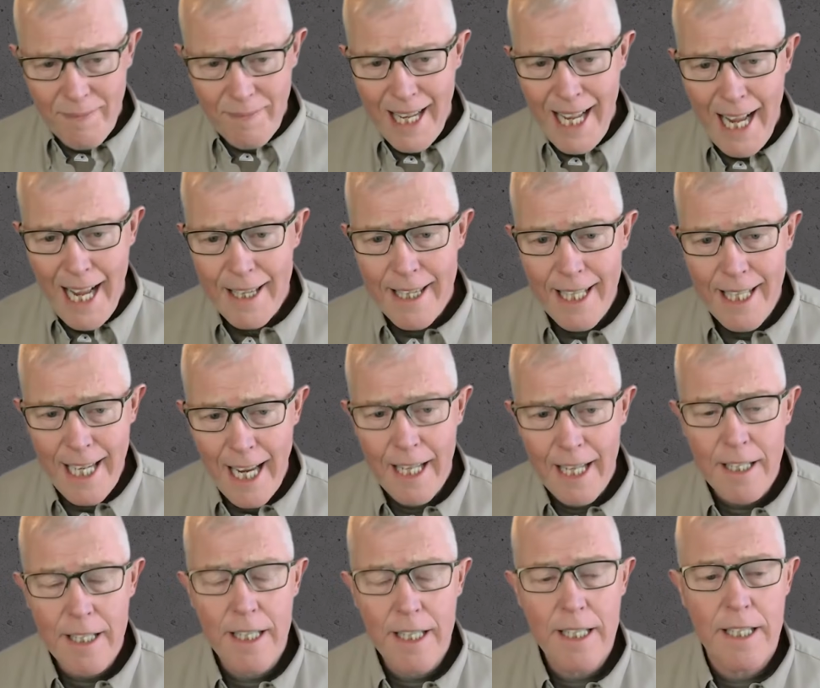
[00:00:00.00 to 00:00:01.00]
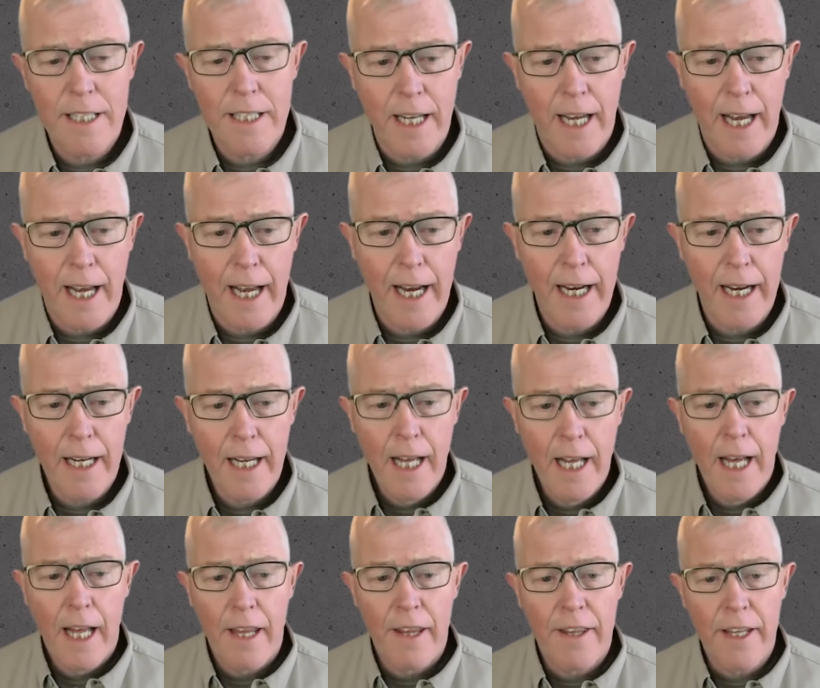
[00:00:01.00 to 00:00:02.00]
At the end of the day,
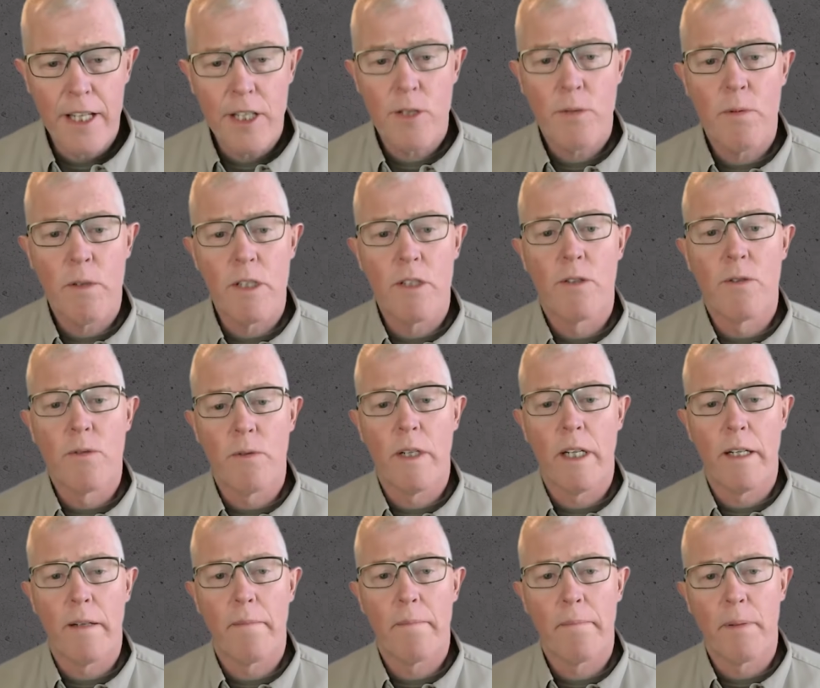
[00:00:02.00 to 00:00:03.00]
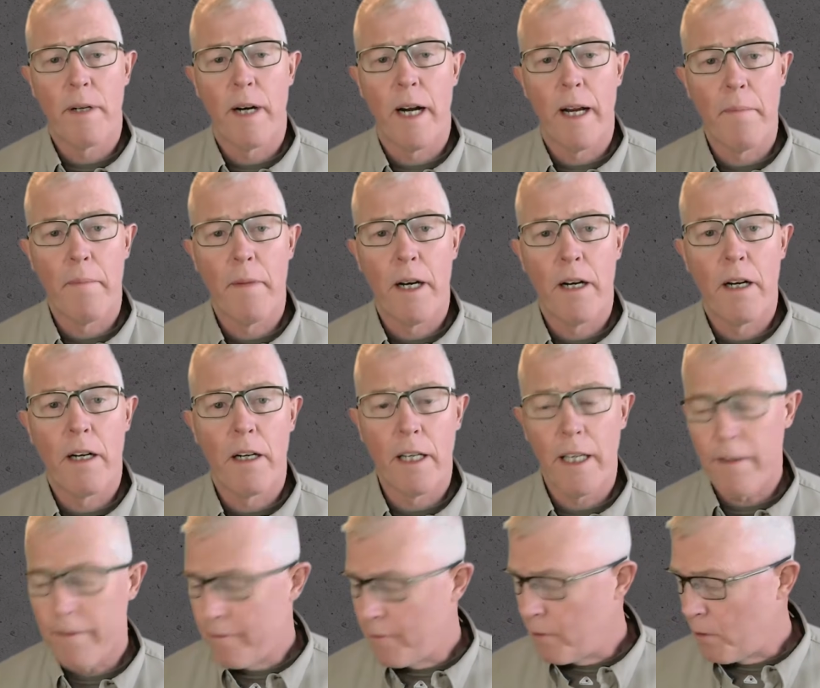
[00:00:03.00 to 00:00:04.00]
this was written
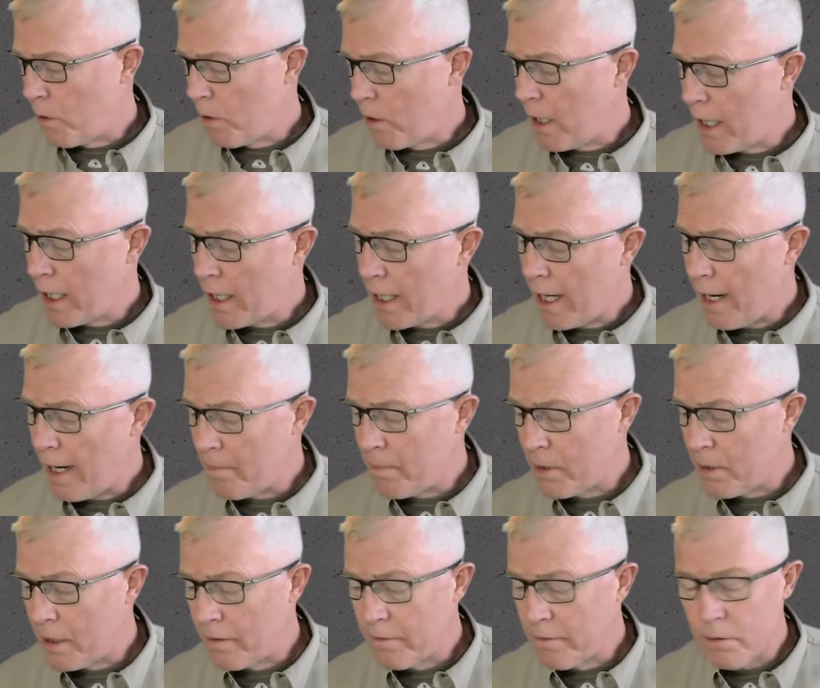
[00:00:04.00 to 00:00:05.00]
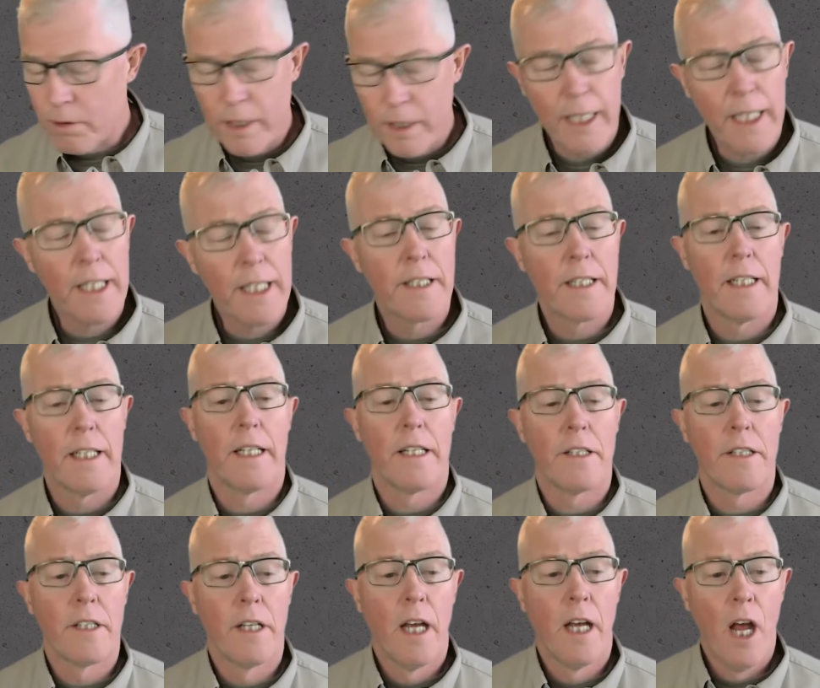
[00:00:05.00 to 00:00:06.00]
primarily for a couple of
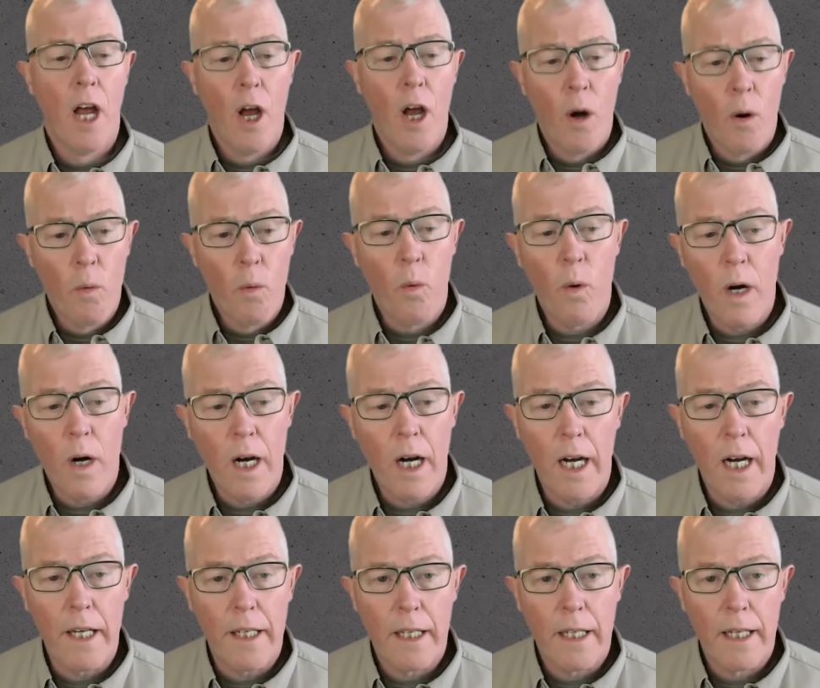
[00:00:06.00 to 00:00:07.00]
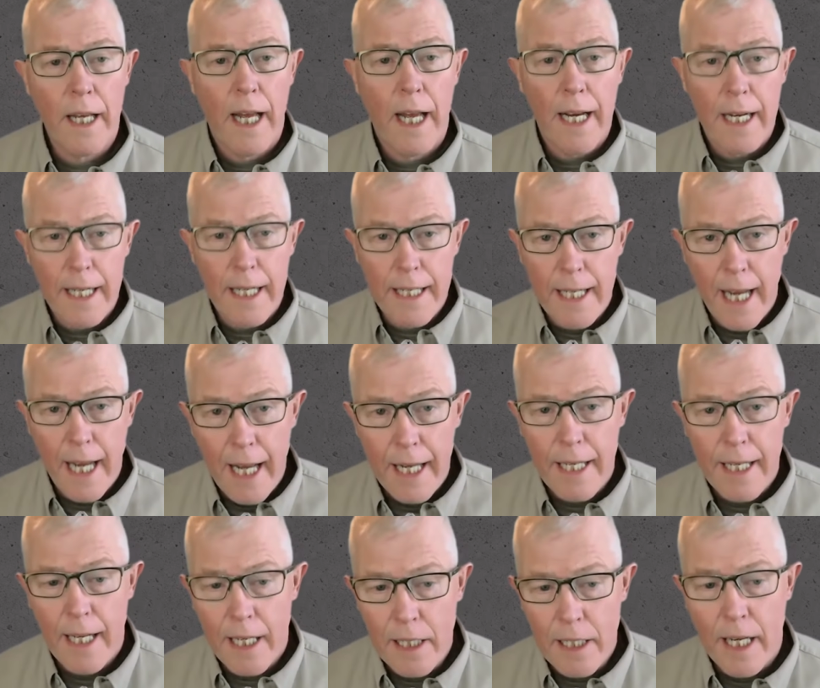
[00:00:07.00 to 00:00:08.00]
reasons. One,
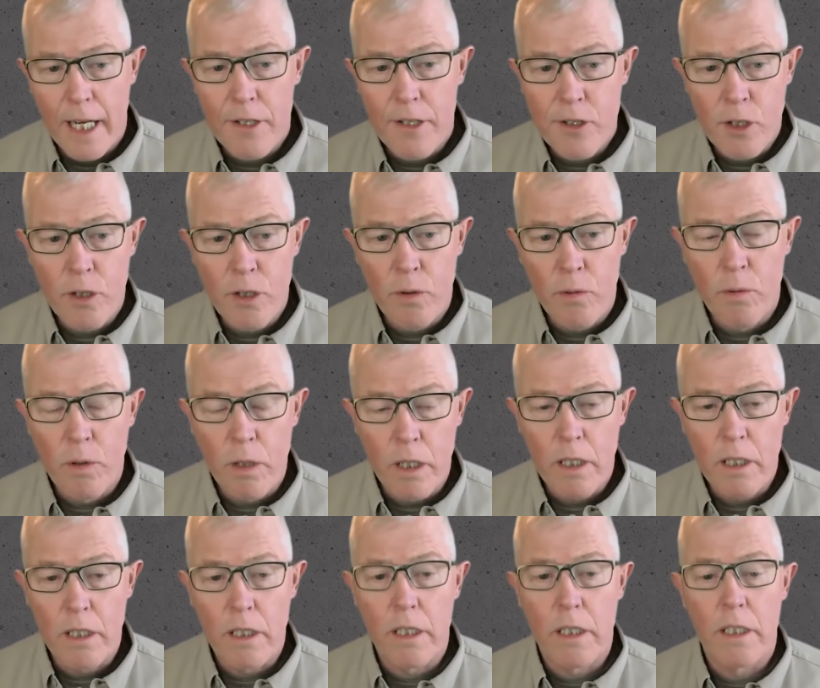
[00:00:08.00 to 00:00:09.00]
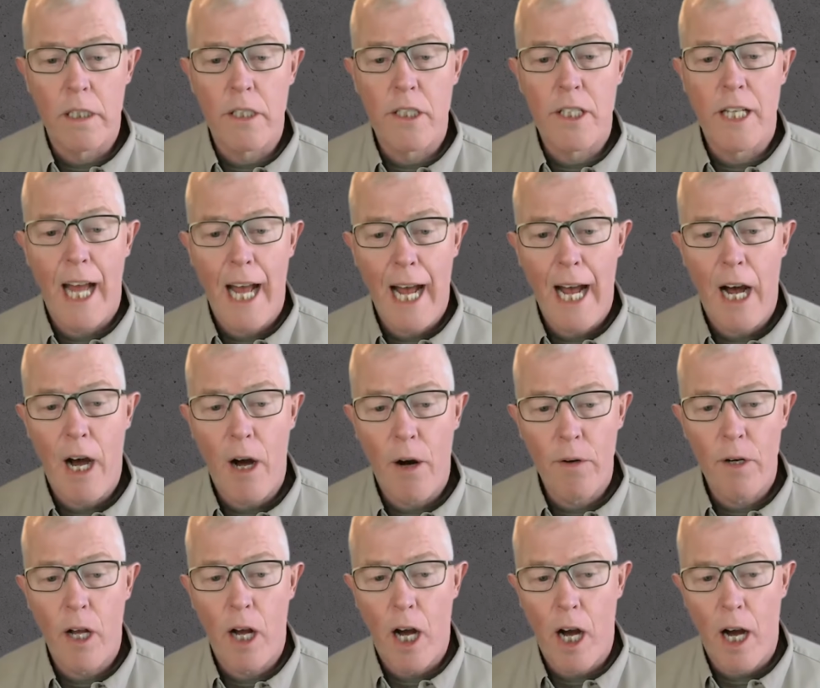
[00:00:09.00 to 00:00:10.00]
get electrical workers
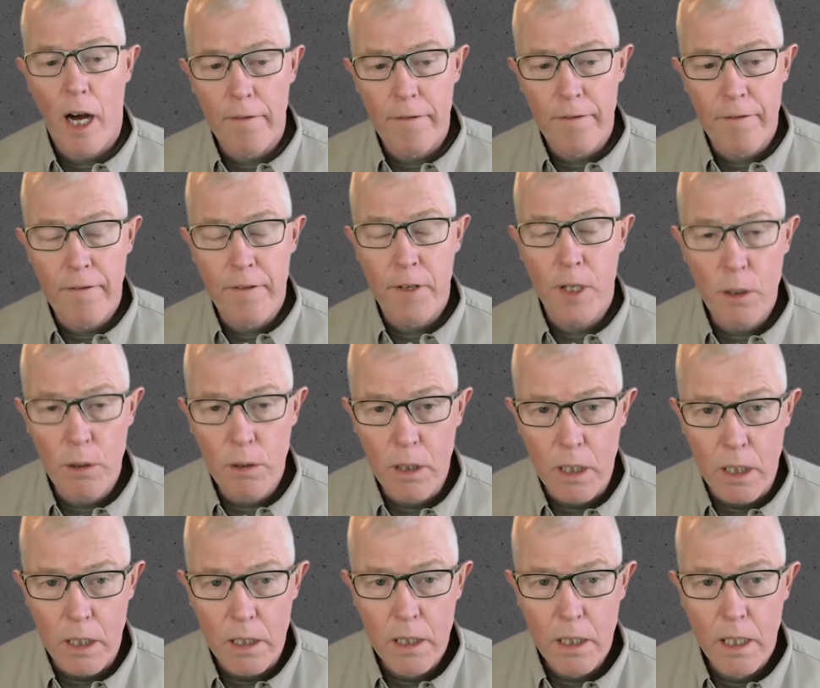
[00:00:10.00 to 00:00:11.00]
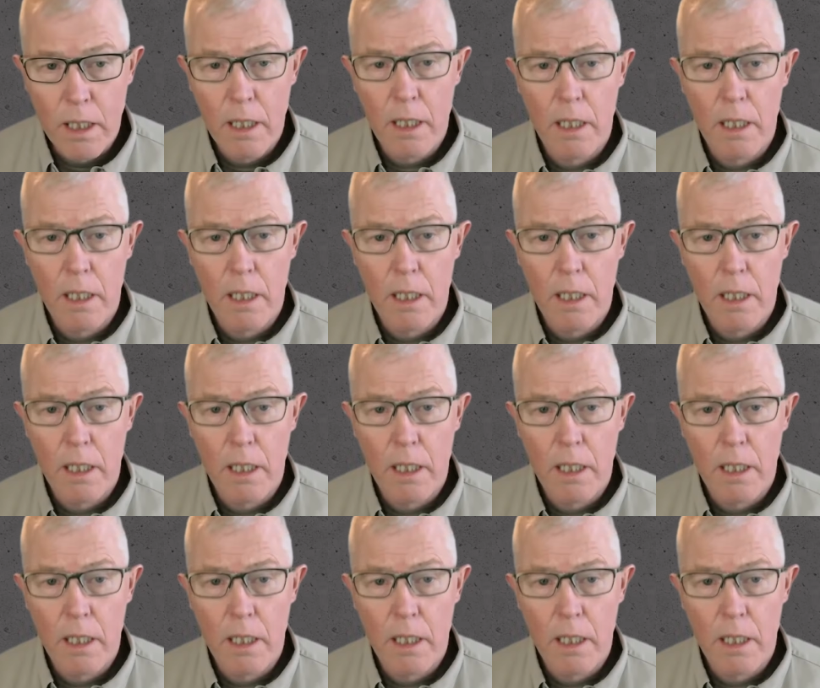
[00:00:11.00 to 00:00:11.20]
out of fuel.